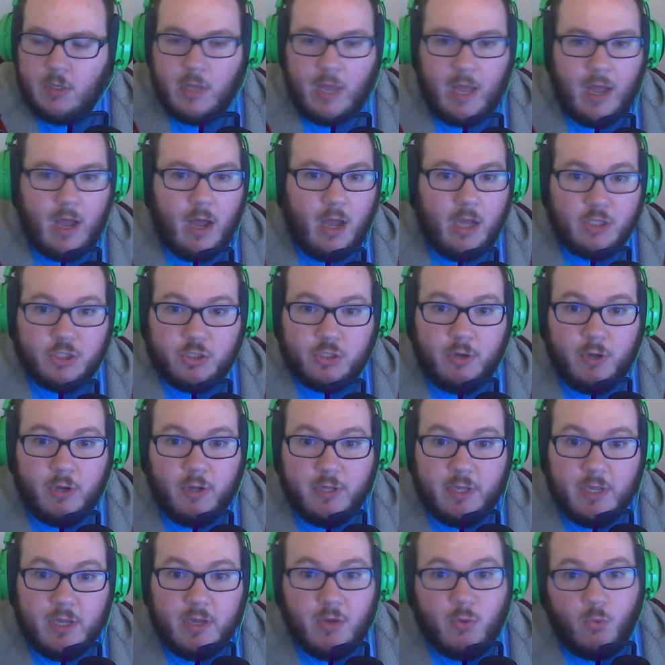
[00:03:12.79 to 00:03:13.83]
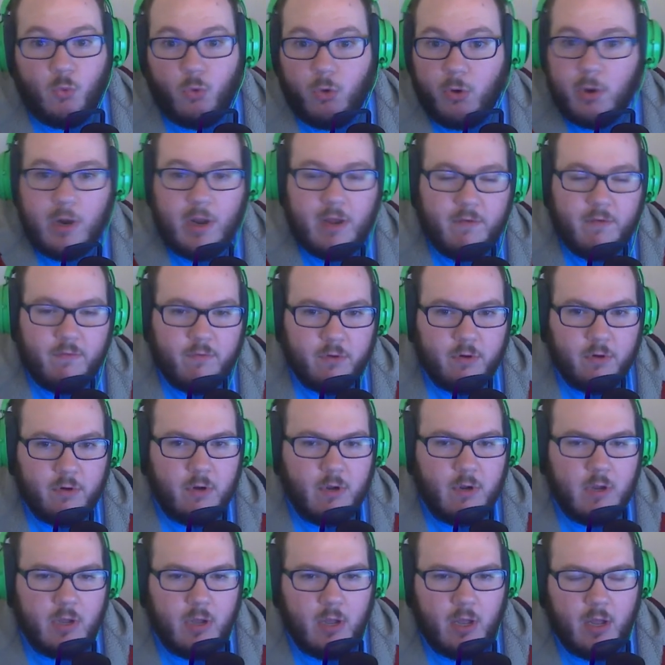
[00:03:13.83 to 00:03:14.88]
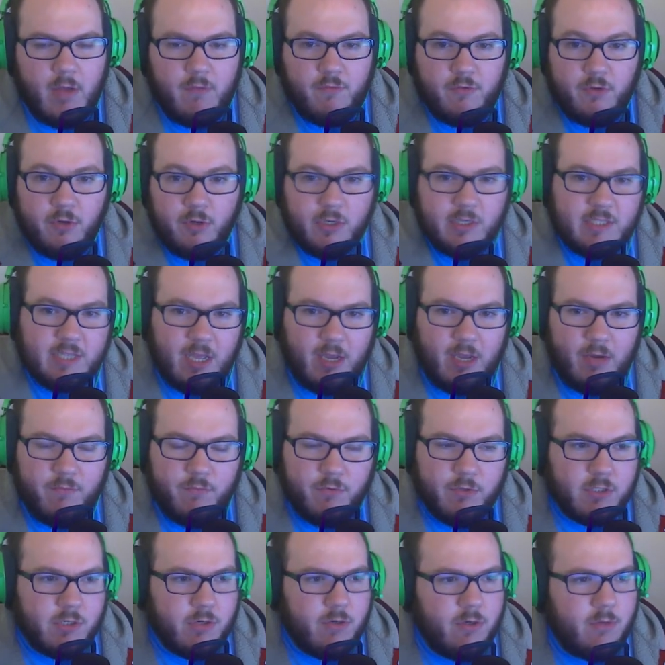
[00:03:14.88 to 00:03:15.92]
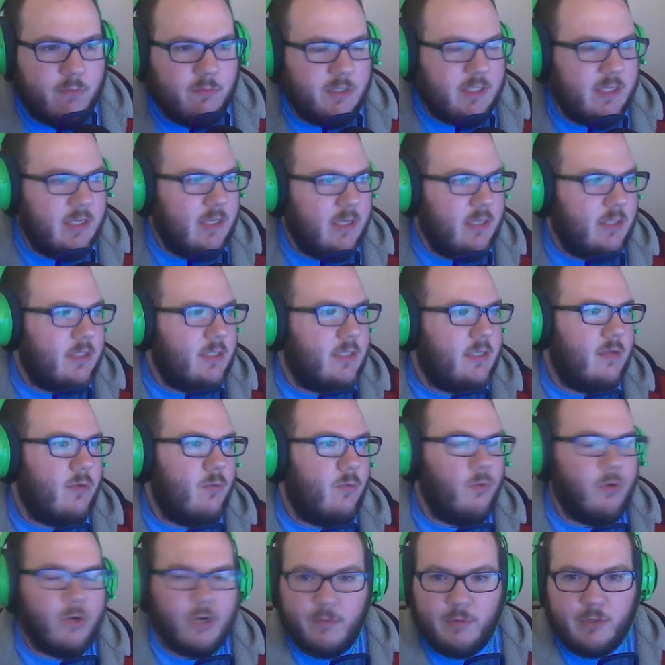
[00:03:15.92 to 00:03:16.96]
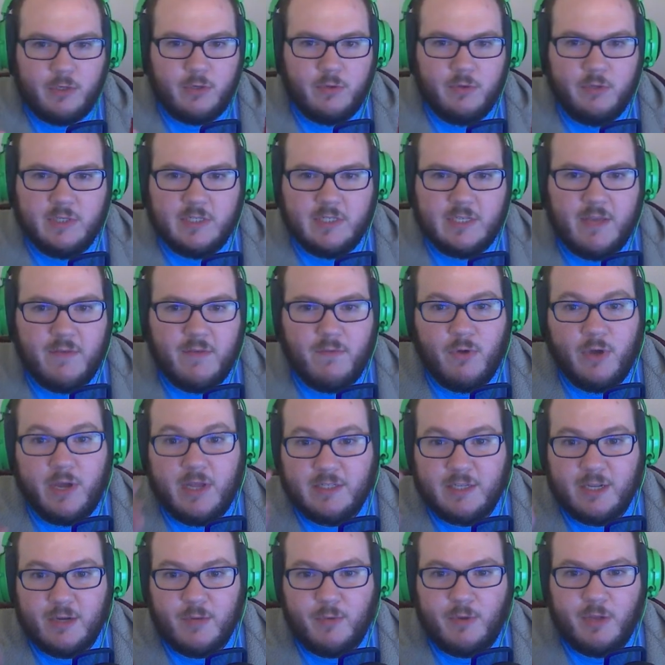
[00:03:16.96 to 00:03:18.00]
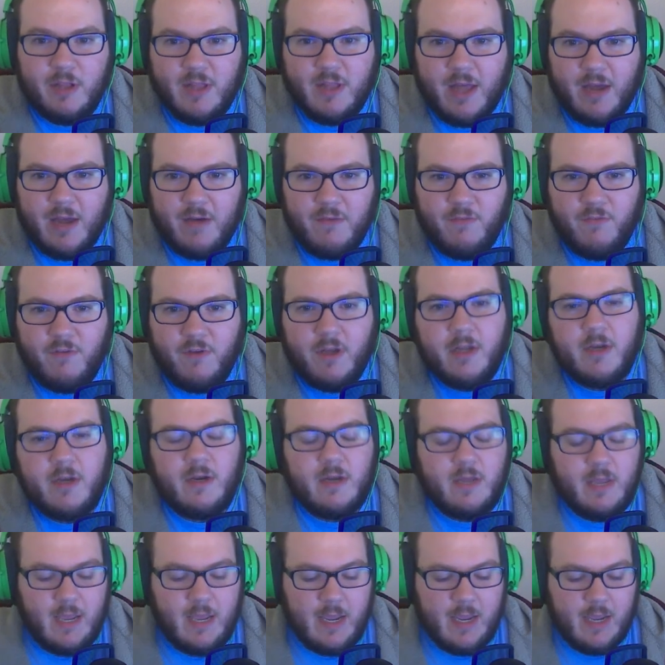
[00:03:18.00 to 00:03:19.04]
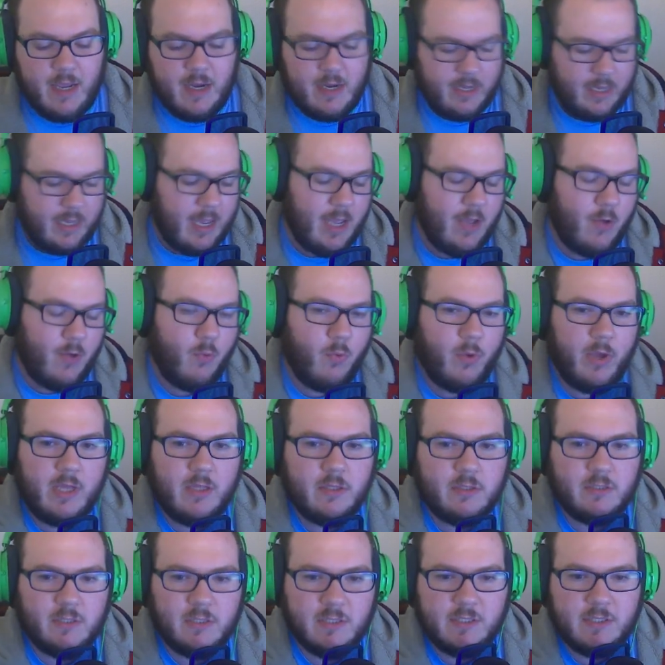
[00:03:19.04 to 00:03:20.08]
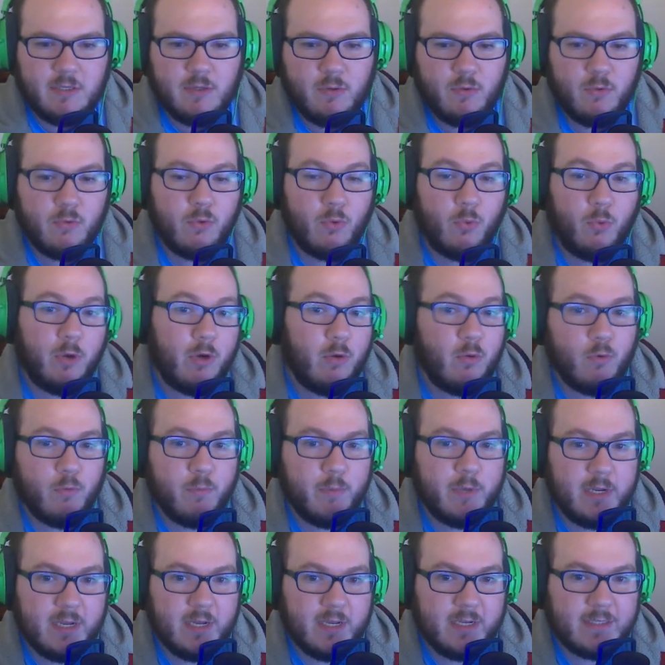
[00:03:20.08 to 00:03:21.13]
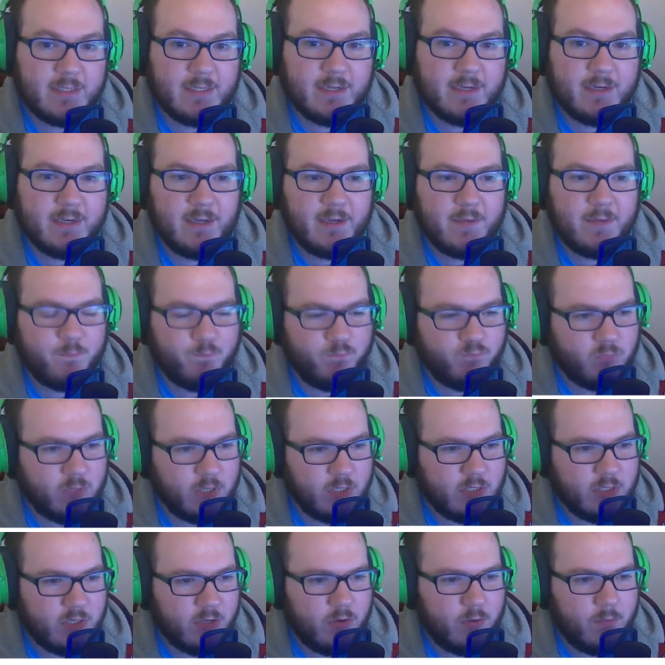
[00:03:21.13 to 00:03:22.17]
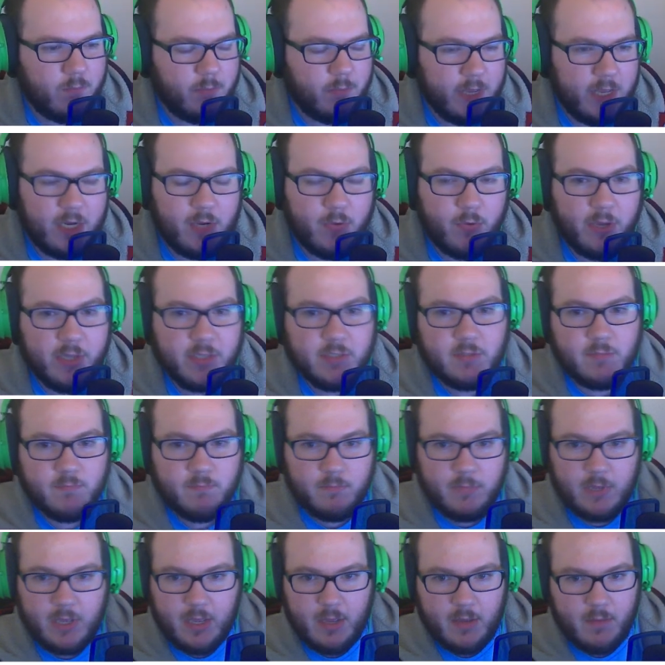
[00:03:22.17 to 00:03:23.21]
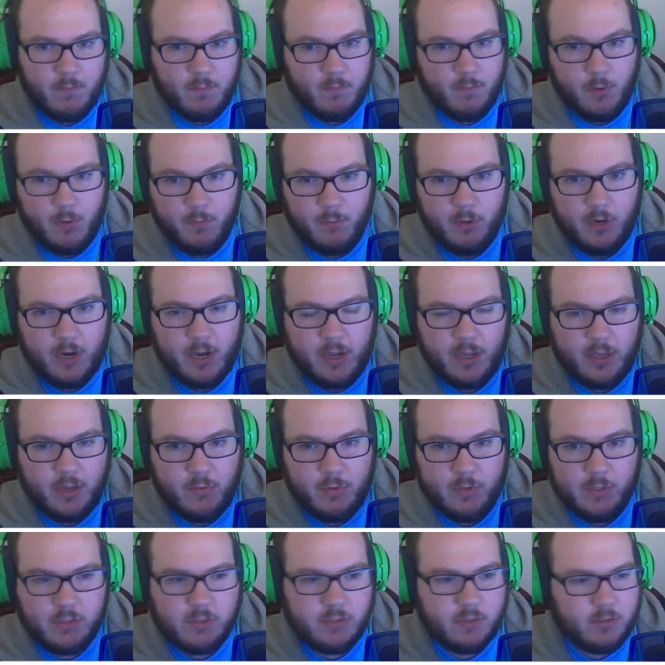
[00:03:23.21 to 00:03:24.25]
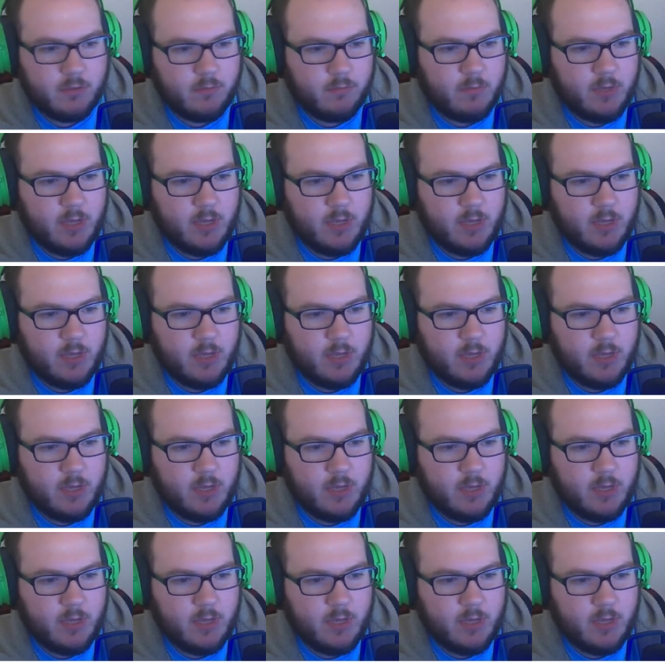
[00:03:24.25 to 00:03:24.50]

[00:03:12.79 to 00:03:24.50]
Australia, wherever. Uh, if you're excited for Scream six, we're going to be doing this giveaway. It's going to be a lot of fun, and I can't wait to see who the winner will be next Sunday. So anyways, remember how you enter.